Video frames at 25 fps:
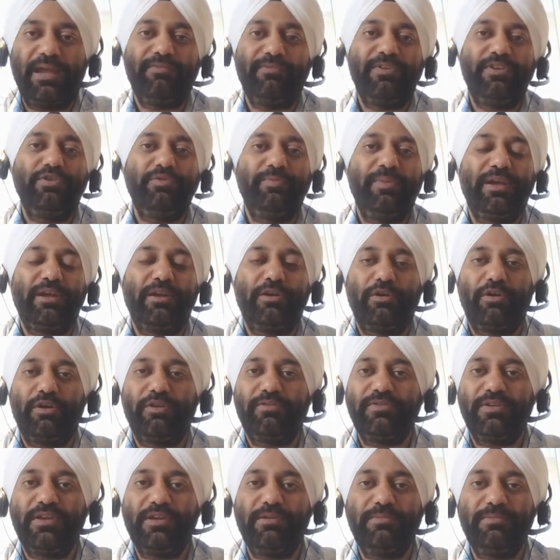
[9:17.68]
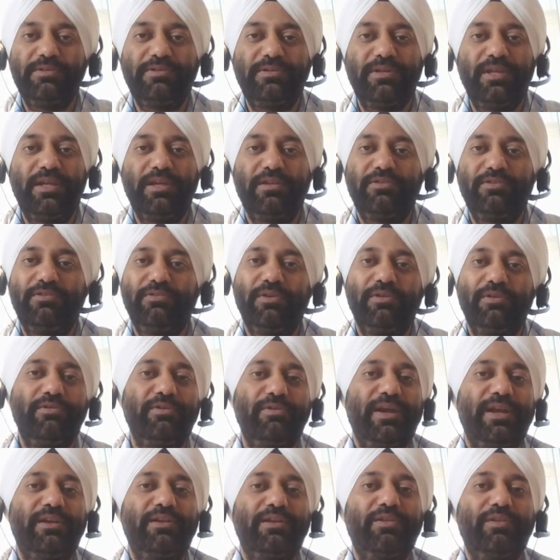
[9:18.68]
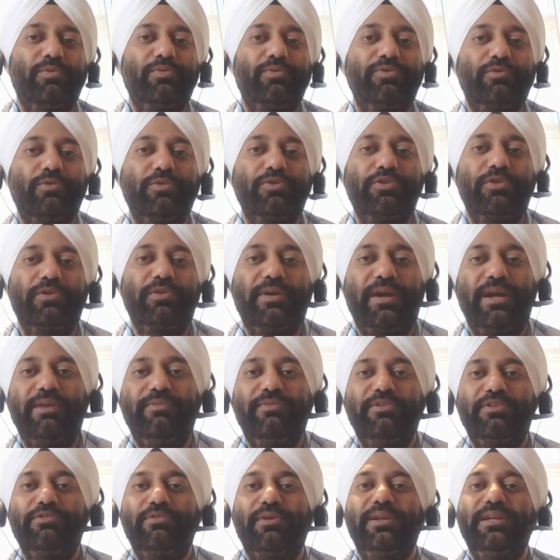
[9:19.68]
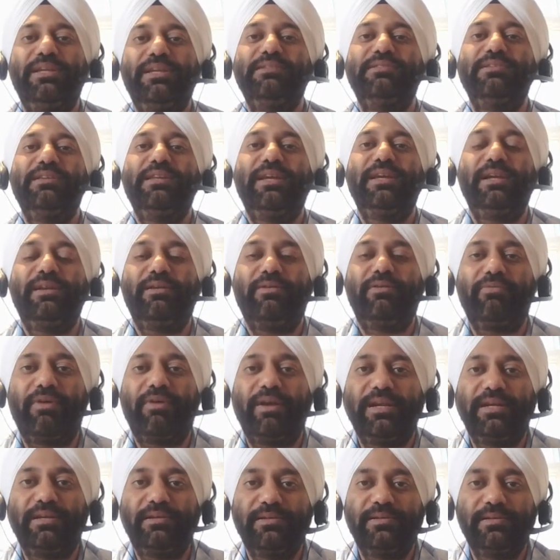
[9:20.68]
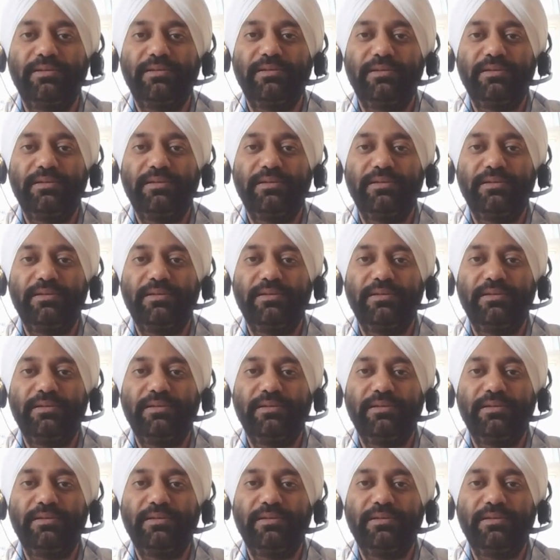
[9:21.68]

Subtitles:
And when you make a lot of silly mistakes, you get the question right, which you can easily get right.